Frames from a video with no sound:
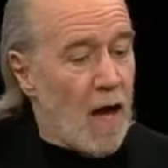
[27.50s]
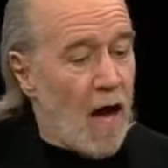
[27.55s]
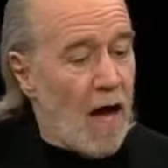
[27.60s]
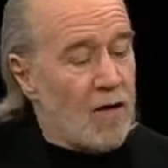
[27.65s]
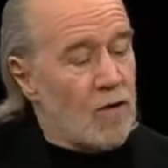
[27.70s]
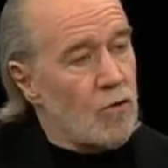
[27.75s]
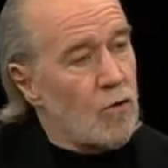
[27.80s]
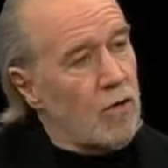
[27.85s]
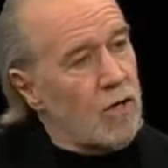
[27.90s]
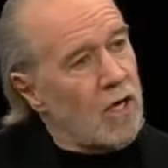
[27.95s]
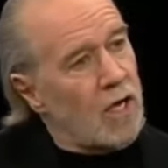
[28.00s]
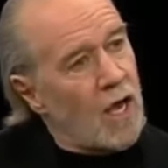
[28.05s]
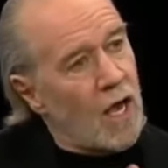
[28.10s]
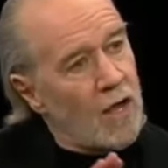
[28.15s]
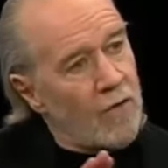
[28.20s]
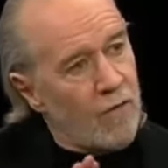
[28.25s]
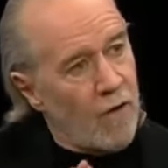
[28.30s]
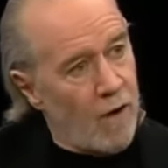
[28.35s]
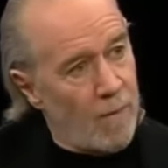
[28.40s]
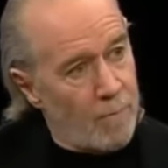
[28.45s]
I sort of
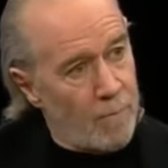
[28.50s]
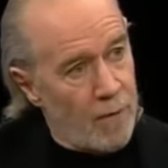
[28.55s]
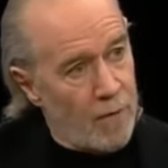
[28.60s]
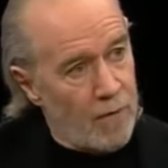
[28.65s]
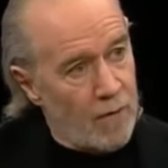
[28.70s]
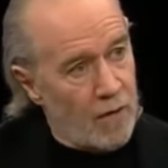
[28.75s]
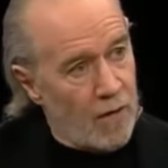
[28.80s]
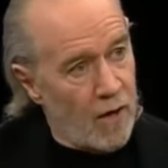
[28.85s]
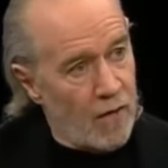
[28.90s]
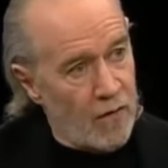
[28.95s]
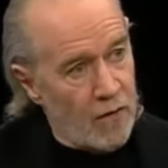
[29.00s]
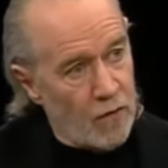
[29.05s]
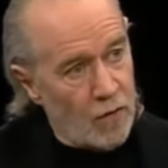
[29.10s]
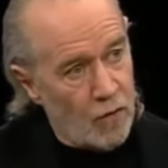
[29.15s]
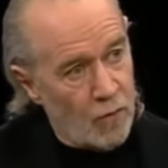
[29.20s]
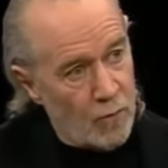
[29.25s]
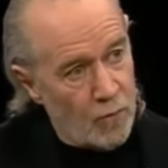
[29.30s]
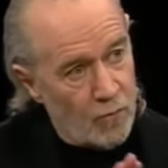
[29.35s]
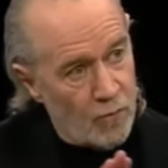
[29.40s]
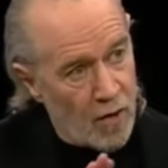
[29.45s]
gave up on the
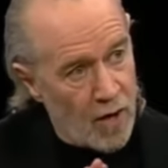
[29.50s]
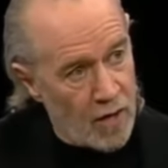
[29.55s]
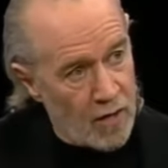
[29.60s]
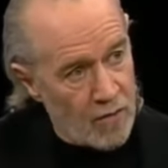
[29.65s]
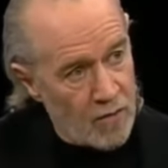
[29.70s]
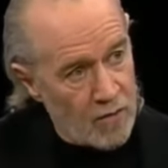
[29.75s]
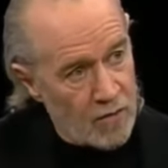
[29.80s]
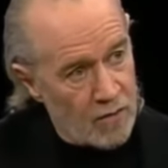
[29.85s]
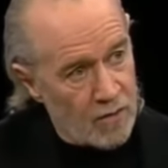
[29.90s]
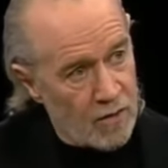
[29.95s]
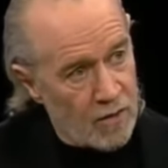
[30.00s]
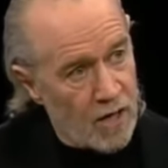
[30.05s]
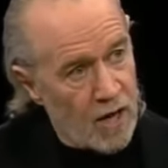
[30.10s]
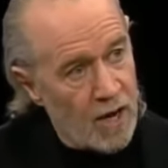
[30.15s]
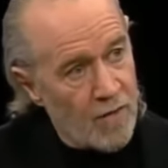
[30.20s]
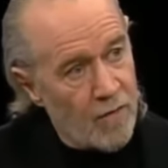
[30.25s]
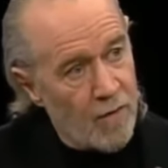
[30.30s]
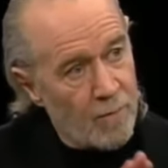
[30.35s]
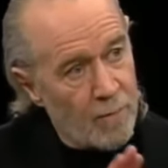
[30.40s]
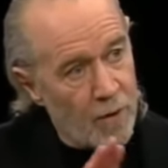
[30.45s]
human race and
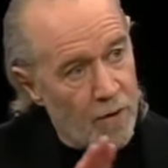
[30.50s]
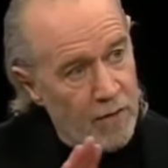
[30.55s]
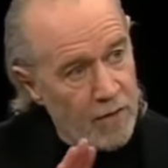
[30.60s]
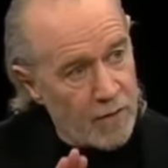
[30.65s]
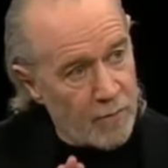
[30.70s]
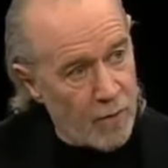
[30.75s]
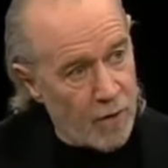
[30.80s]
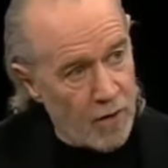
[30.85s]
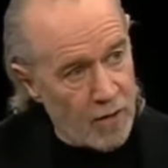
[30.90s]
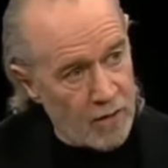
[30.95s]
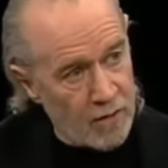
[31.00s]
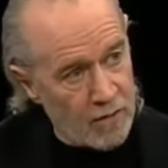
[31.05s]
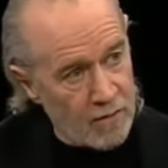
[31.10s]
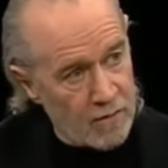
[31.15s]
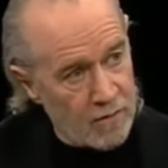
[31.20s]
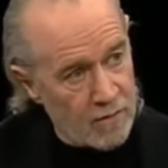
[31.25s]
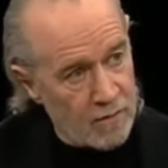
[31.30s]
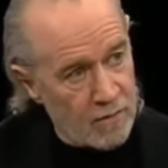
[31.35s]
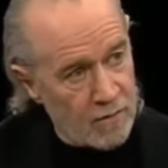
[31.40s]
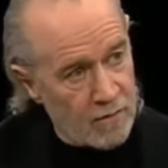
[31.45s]
gave up on the
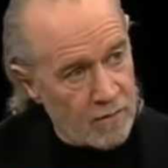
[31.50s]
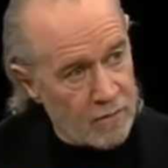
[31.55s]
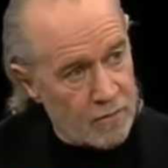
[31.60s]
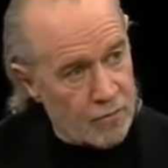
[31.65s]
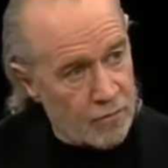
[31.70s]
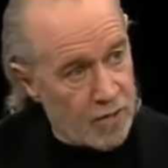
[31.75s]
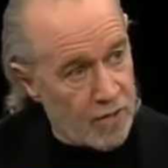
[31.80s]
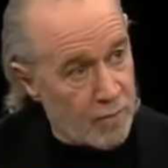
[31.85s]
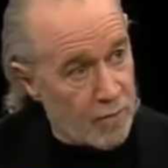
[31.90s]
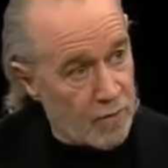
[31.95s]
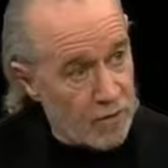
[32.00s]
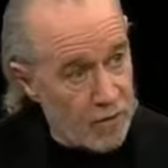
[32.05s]
American dream